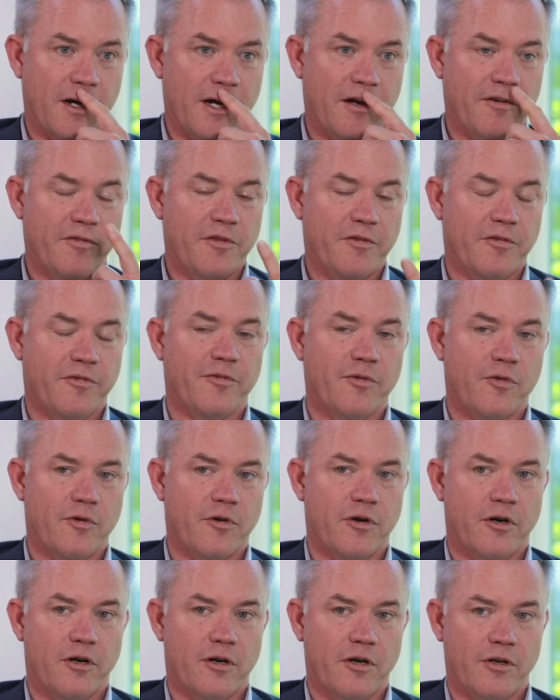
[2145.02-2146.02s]
of those
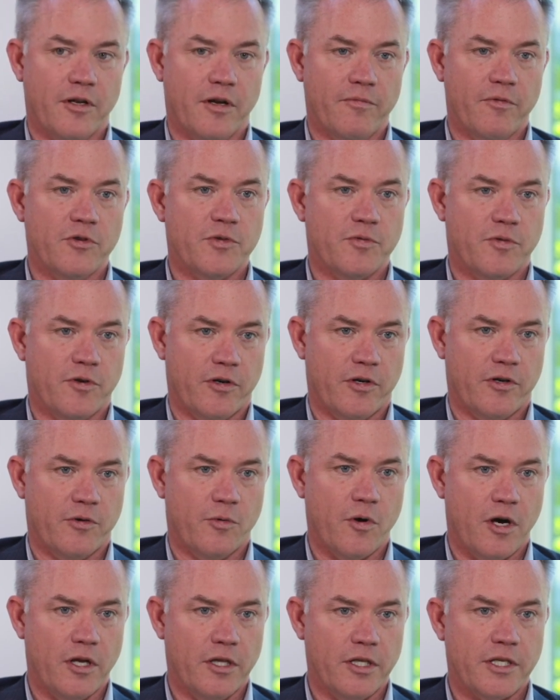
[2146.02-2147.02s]
four
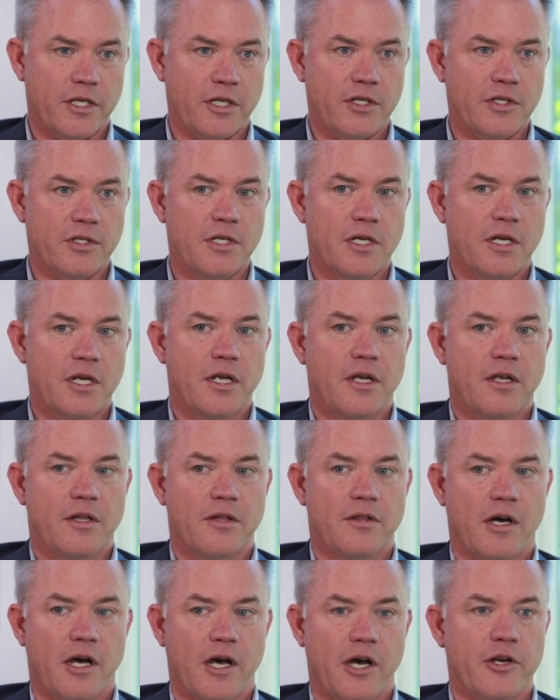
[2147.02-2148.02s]
qualities,
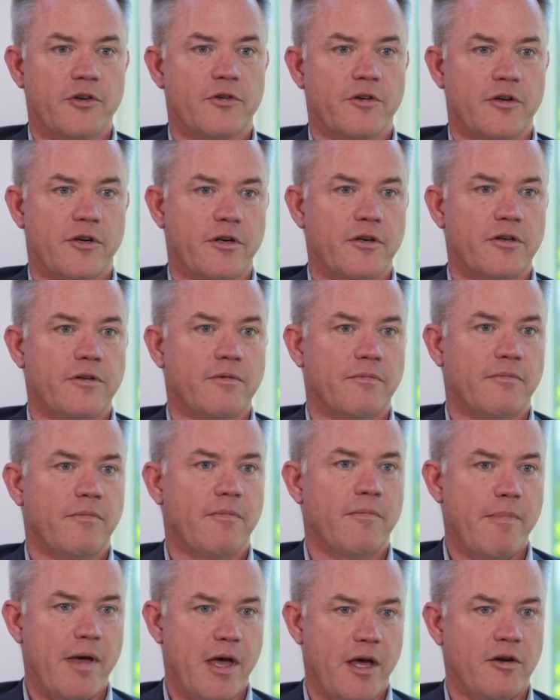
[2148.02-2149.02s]
the 100
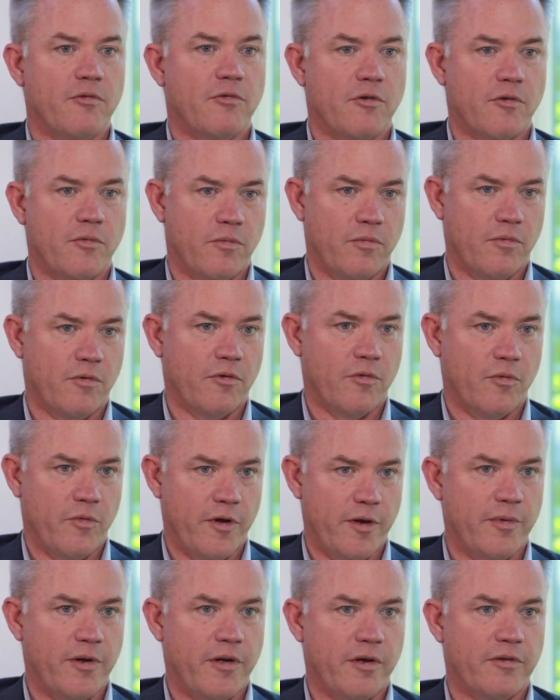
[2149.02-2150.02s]
men or
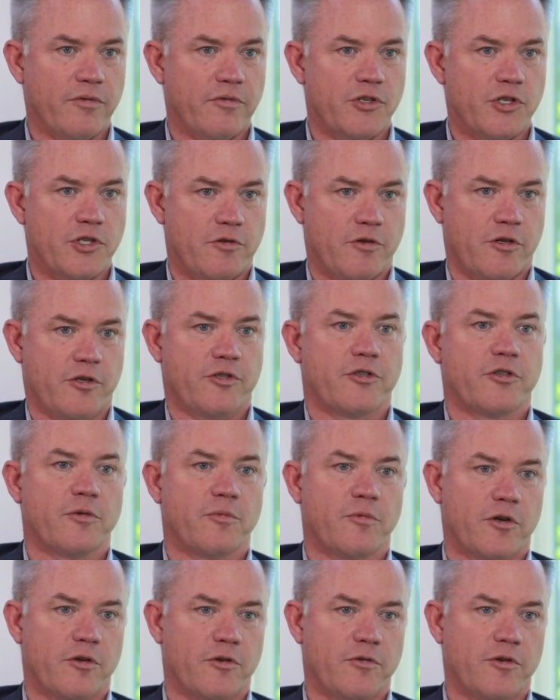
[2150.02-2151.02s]
women structure
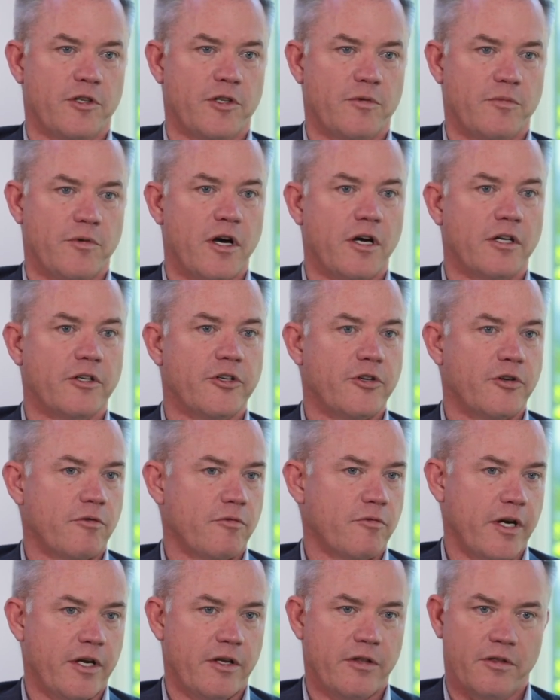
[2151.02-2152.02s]
worked really well. And you're
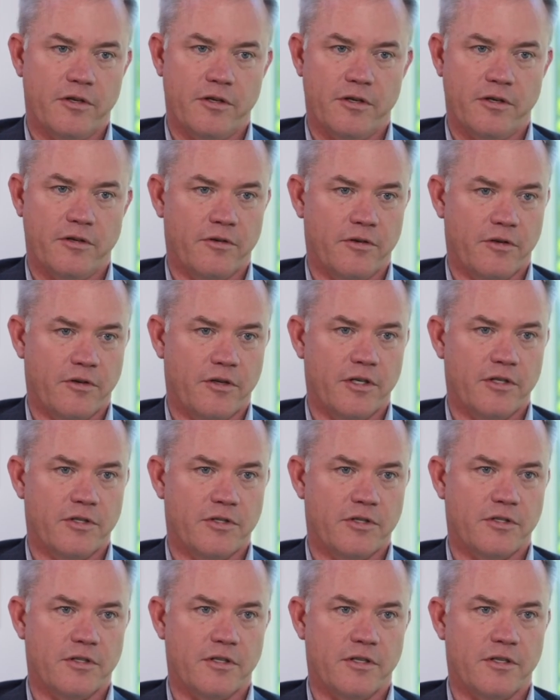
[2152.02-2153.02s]
right there, it
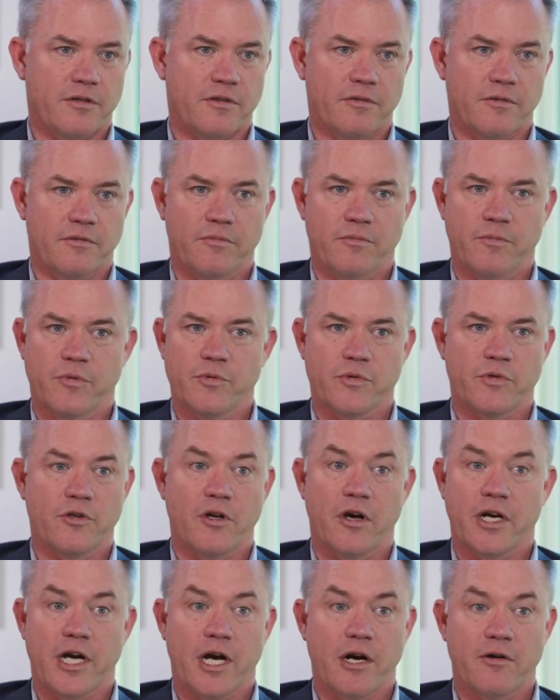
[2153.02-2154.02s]
was
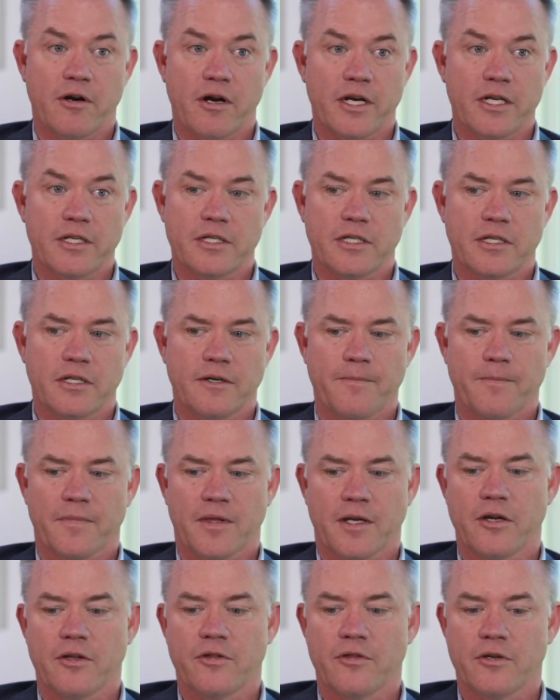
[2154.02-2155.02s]
not our idea,
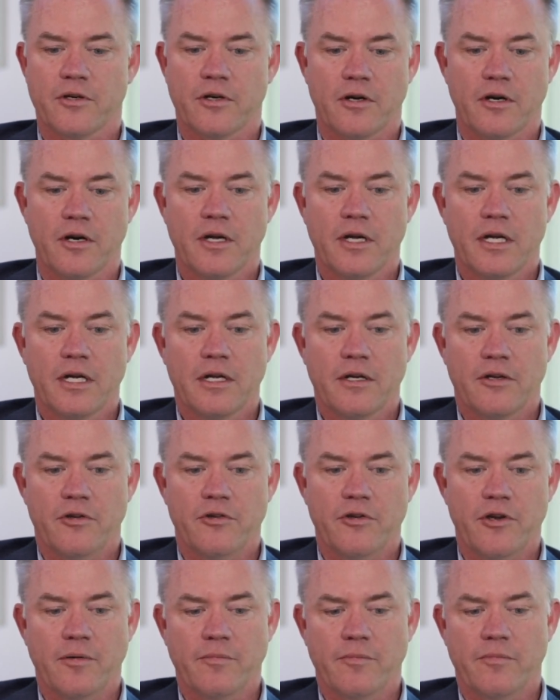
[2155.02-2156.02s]
and there are
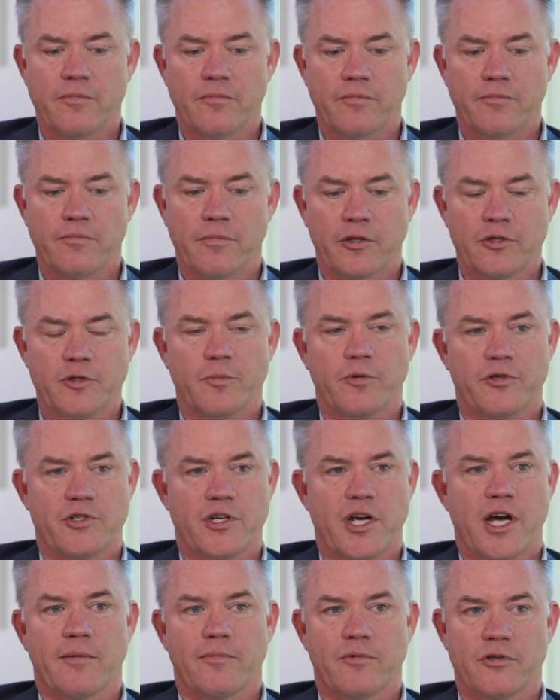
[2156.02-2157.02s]
multiple
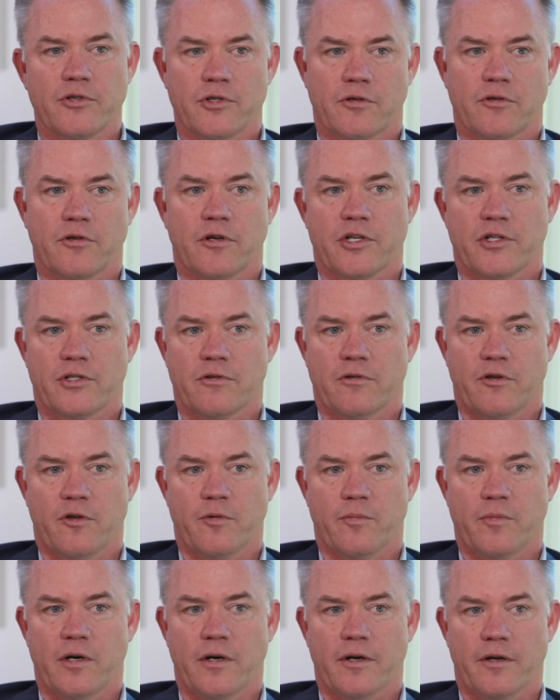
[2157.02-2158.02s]
chapters across North
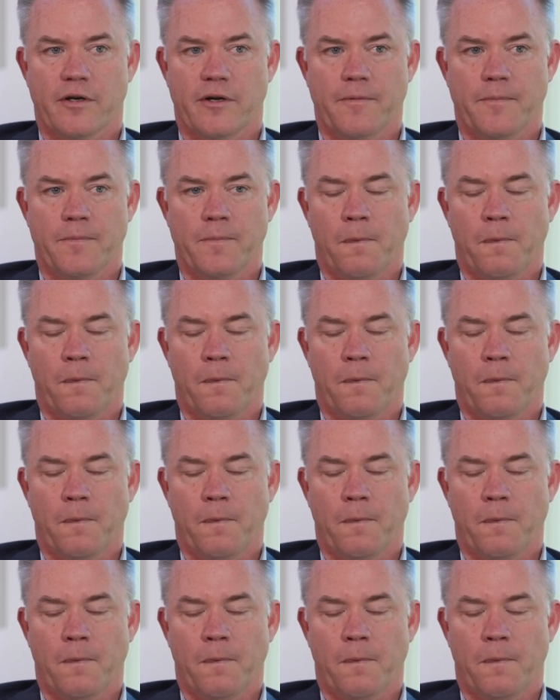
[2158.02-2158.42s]
America.